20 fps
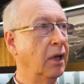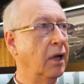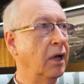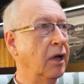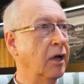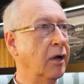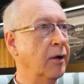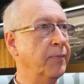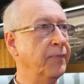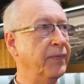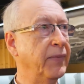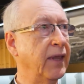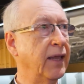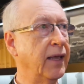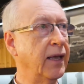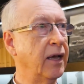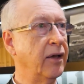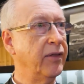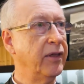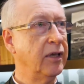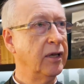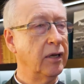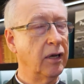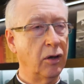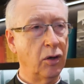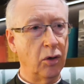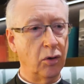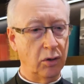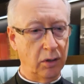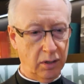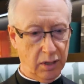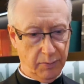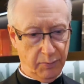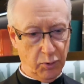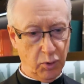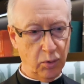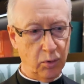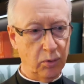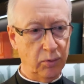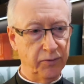how they
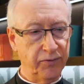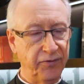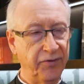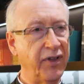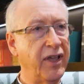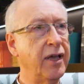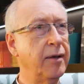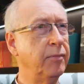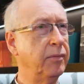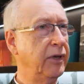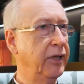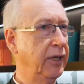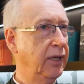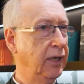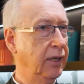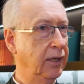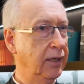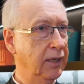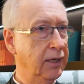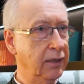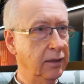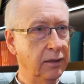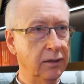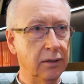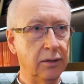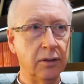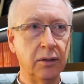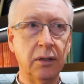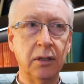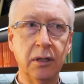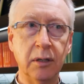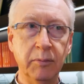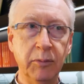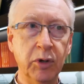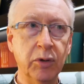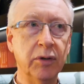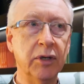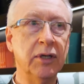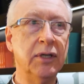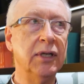uphold family and
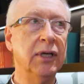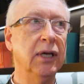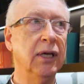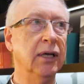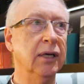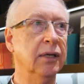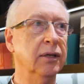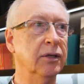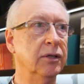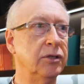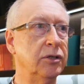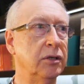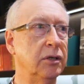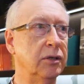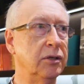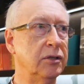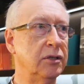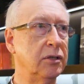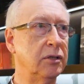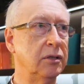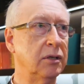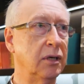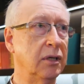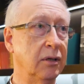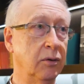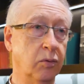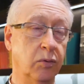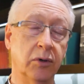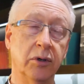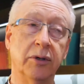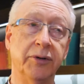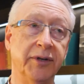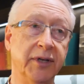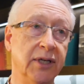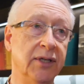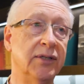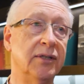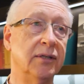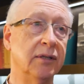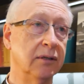community, and the church and the world
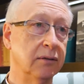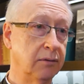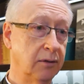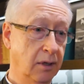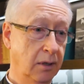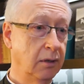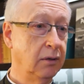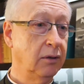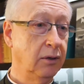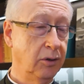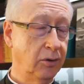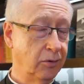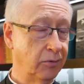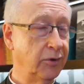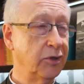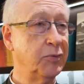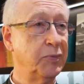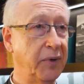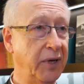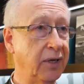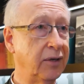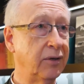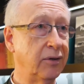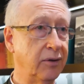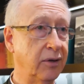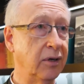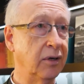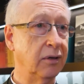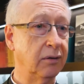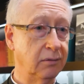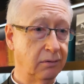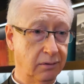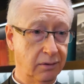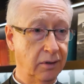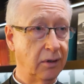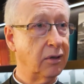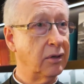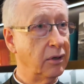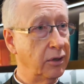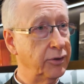needs to respect
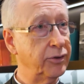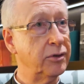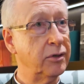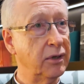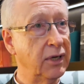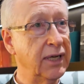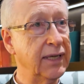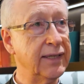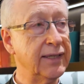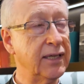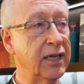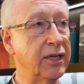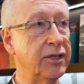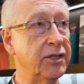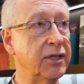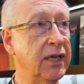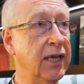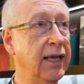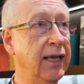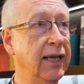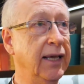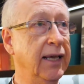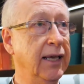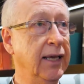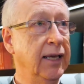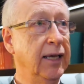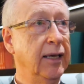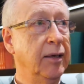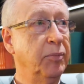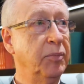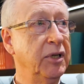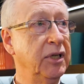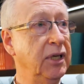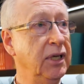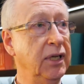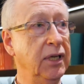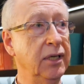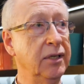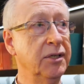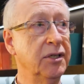their culture as such. But
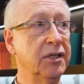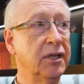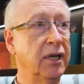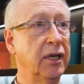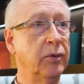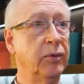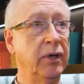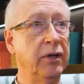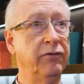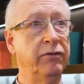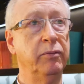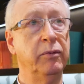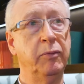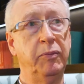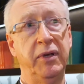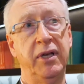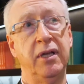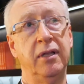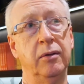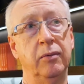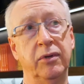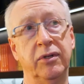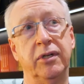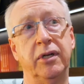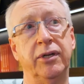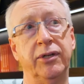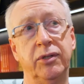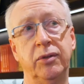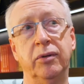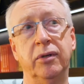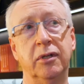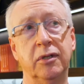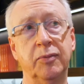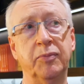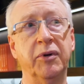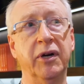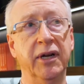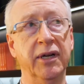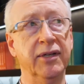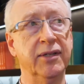he didn't shy away from the pain that was also
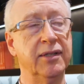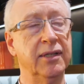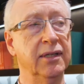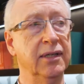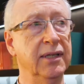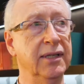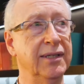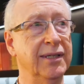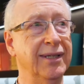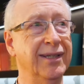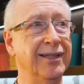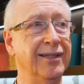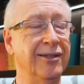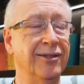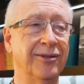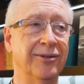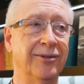expressed. And he said,